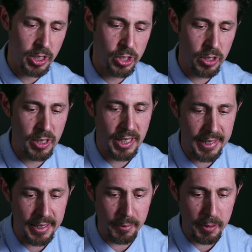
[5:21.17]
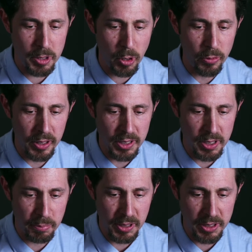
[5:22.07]
It's overly
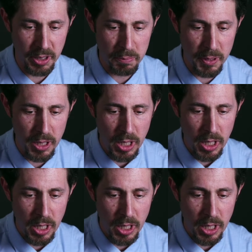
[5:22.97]
simplistic. But,